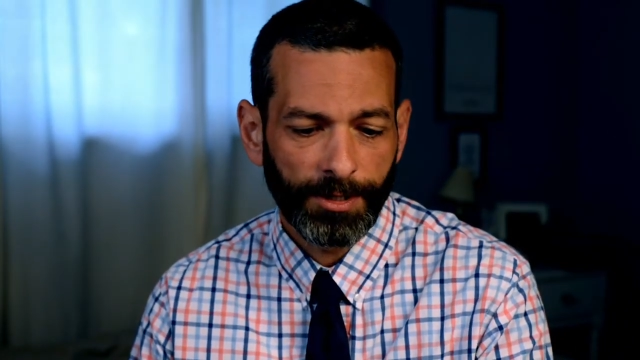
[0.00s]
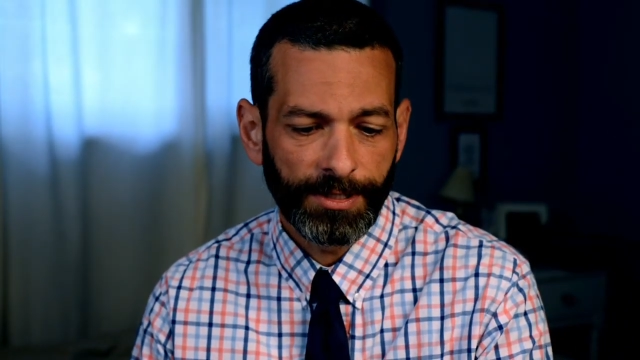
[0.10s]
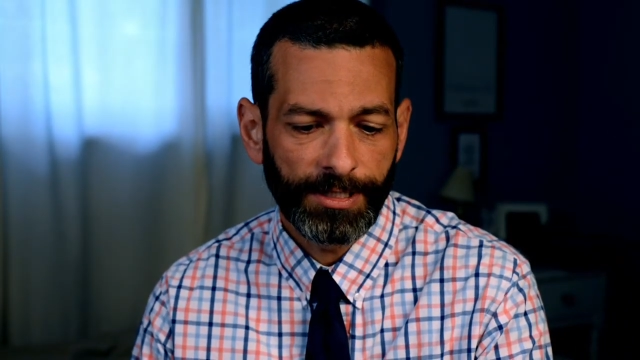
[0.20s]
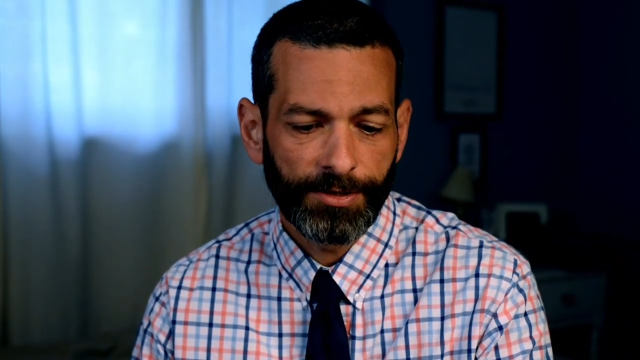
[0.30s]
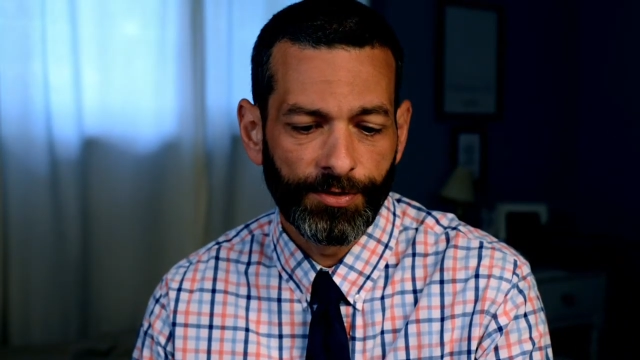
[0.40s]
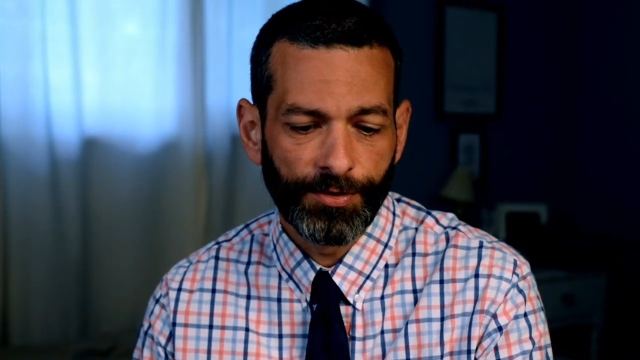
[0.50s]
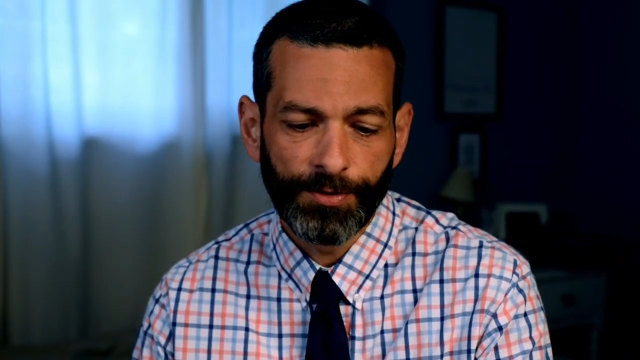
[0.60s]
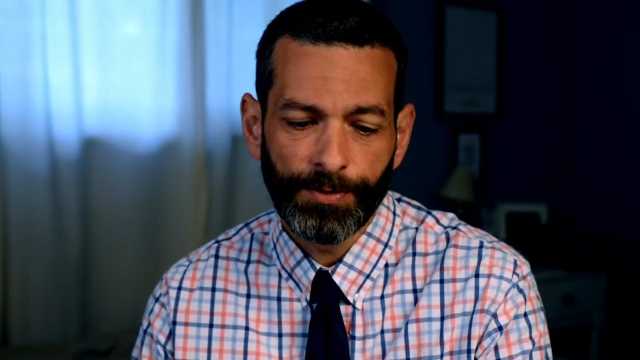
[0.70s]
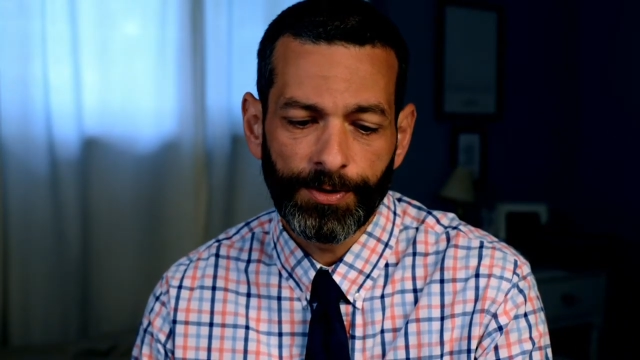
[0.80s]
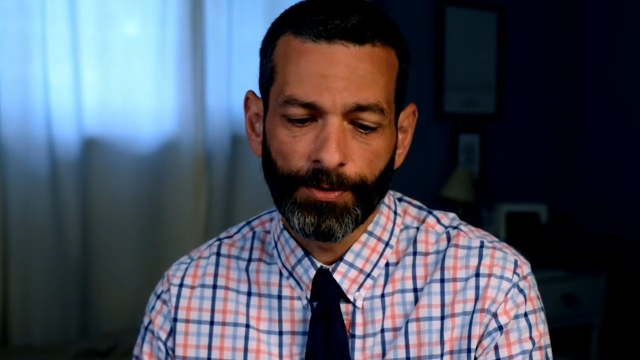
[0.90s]
you need to
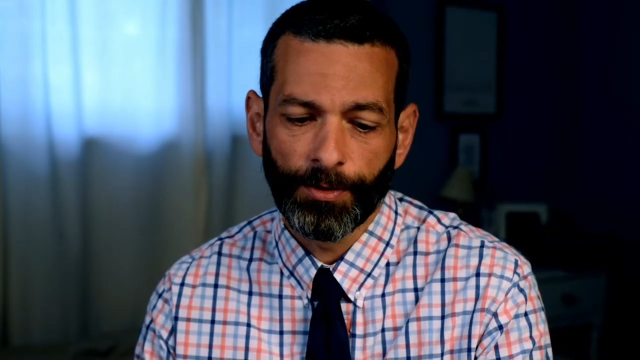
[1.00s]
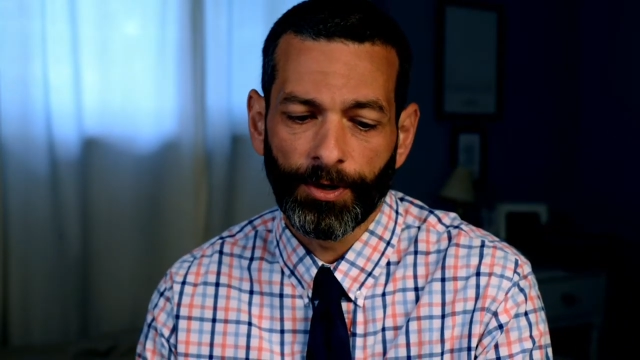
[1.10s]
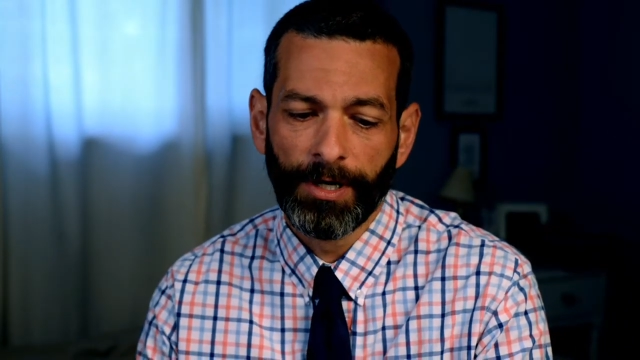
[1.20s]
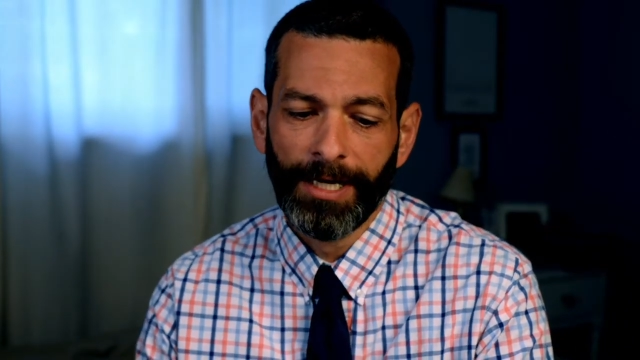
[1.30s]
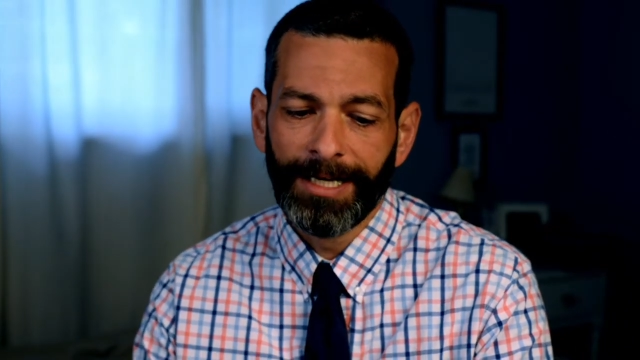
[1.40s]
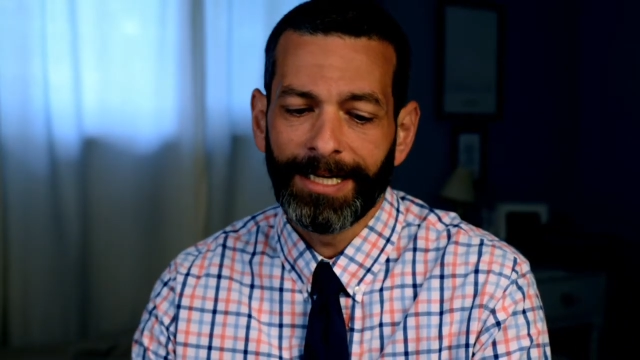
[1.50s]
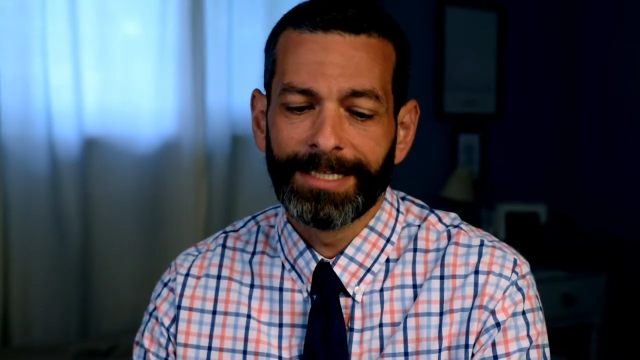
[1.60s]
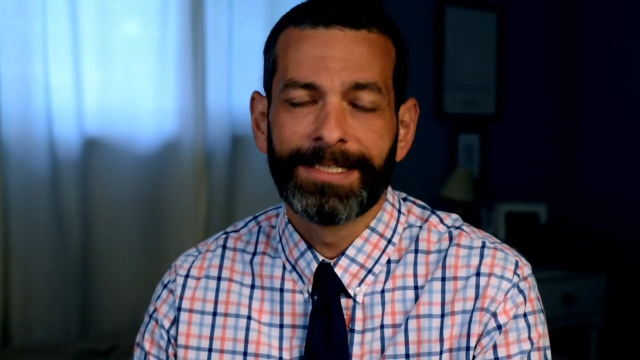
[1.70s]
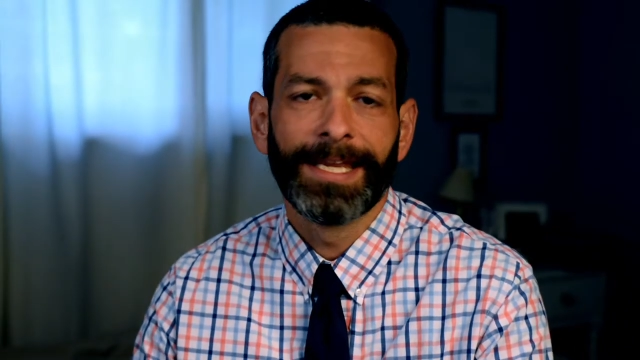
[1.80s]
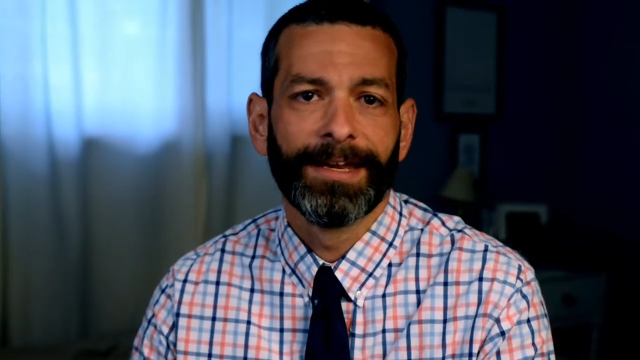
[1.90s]
do your
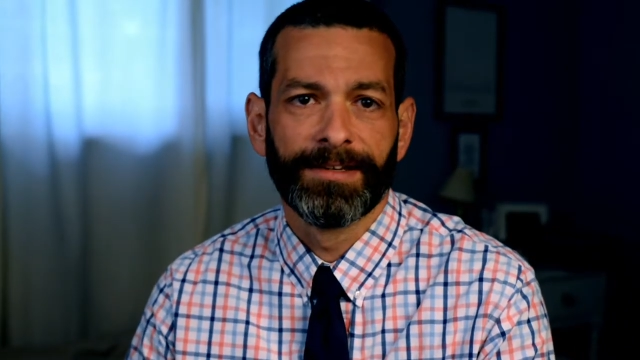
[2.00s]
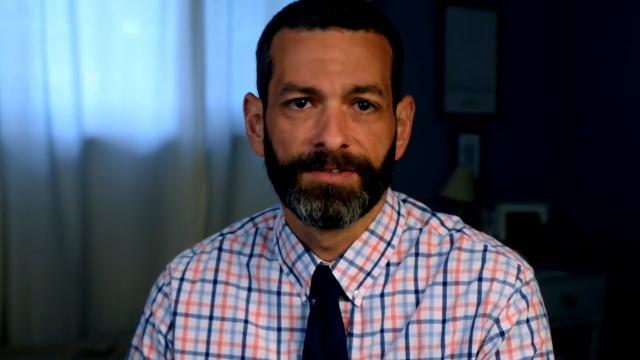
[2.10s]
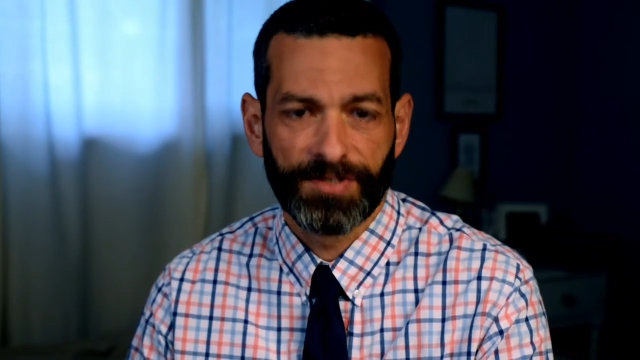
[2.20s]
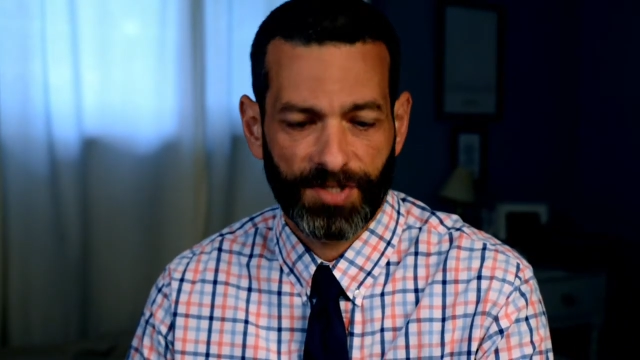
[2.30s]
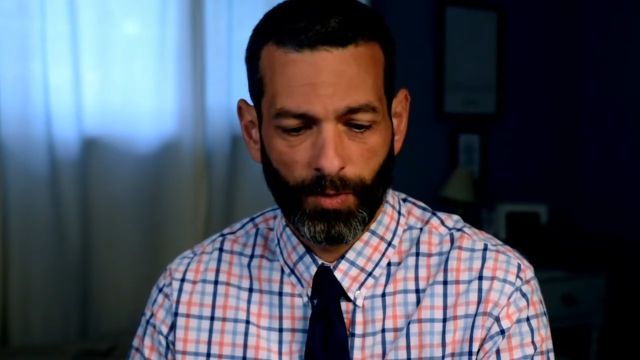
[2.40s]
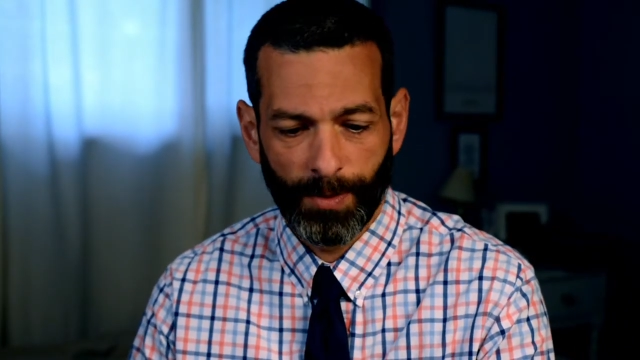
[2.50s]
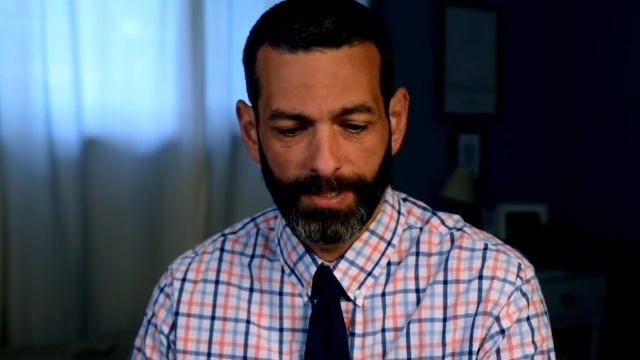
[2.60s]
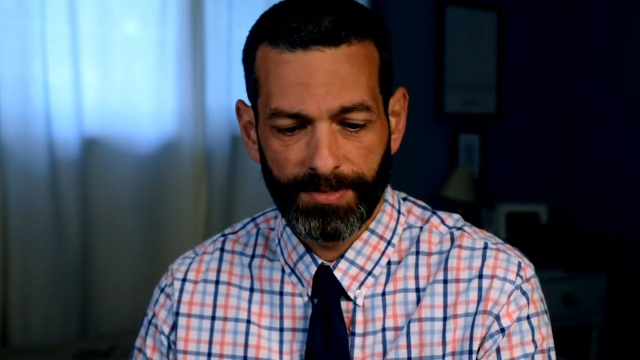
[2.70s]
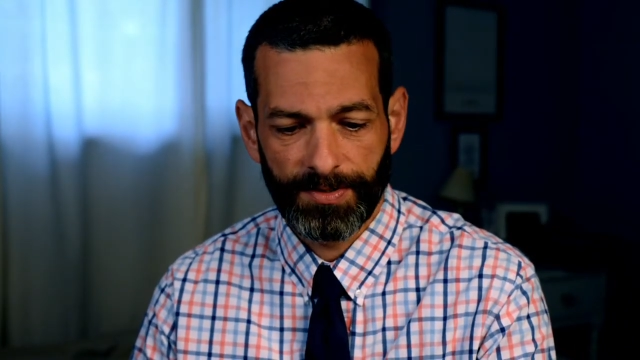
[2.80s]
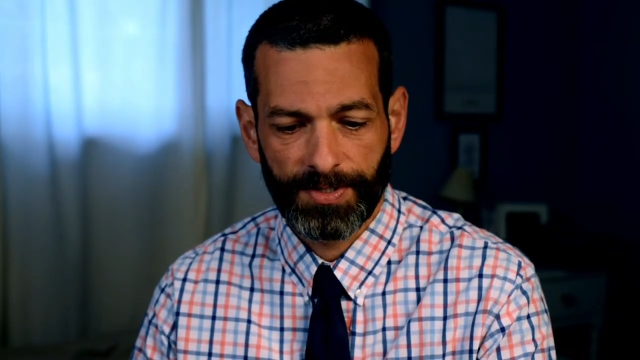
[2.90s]
attendance
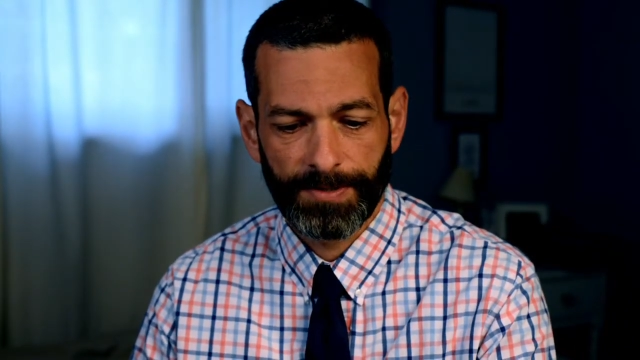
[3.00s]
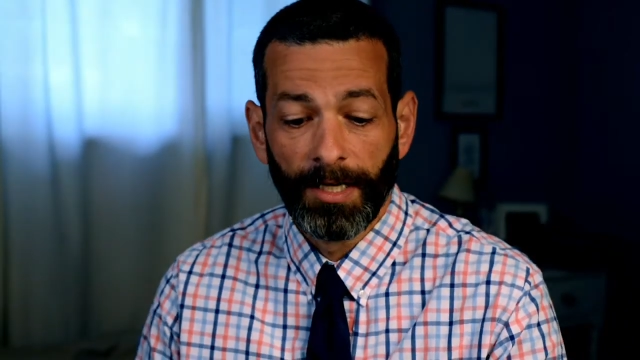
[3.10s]
quiz.